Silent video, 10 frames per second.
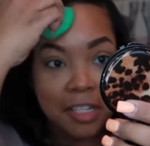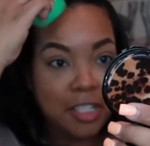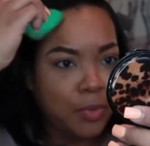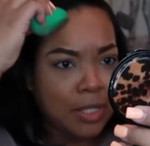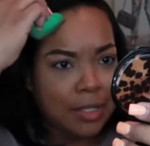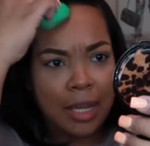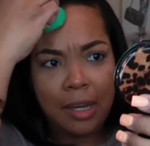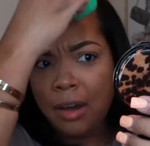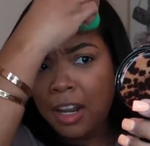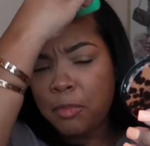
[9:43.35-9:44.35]
she was like,
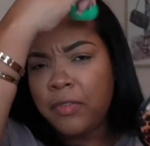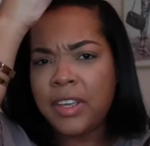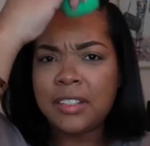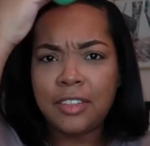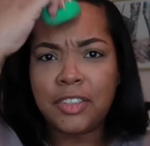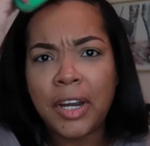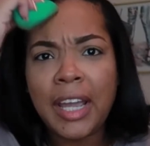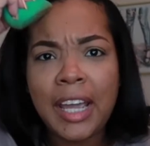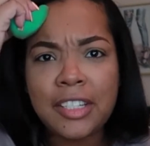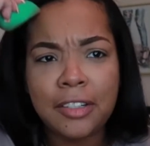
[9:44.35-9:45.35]
oh, that movie is
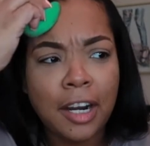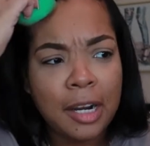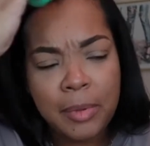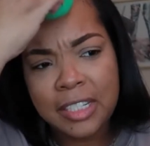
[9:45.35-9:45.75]
trash and garbage.